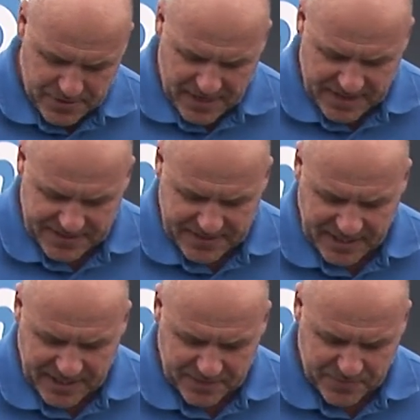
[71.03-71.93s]
can't see
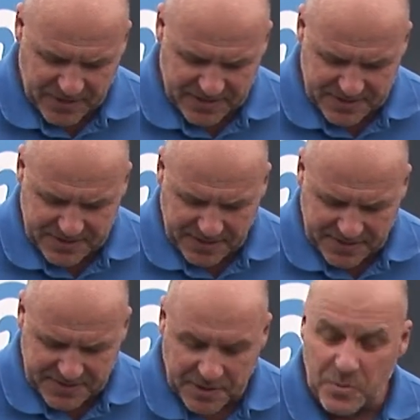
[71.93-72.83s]
it, but it's
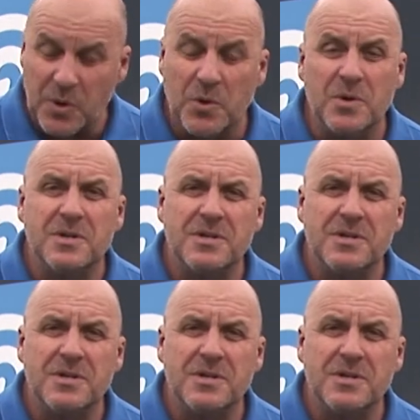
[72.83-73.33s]
60 mil